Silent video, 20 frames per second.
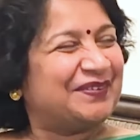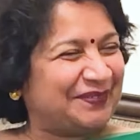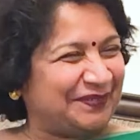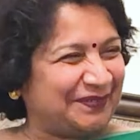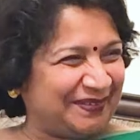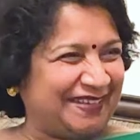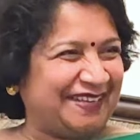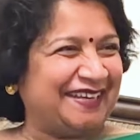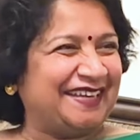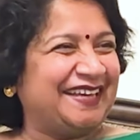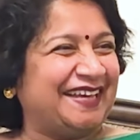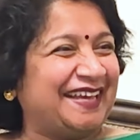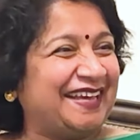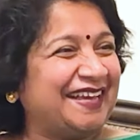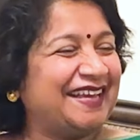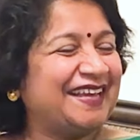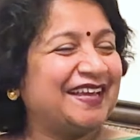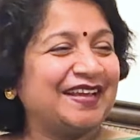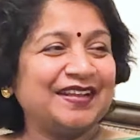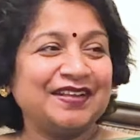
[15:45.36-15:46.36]
Okay.
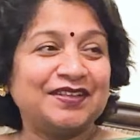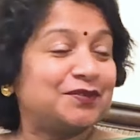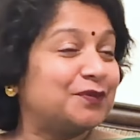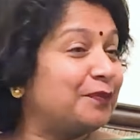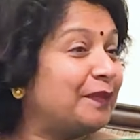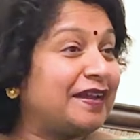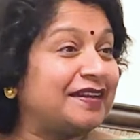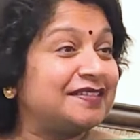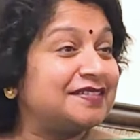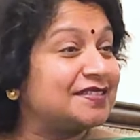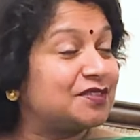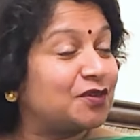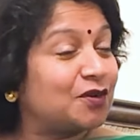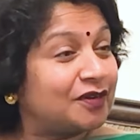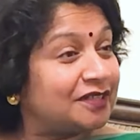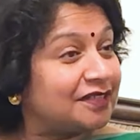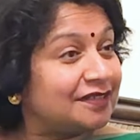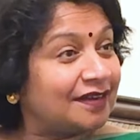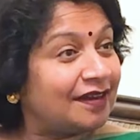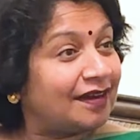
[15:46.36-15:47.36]
So marriage is
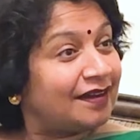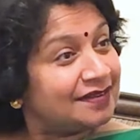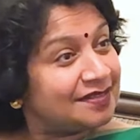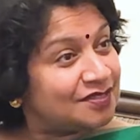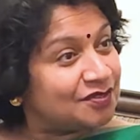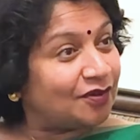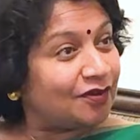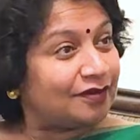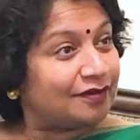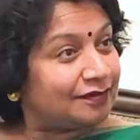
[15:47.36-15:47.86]
not in cards or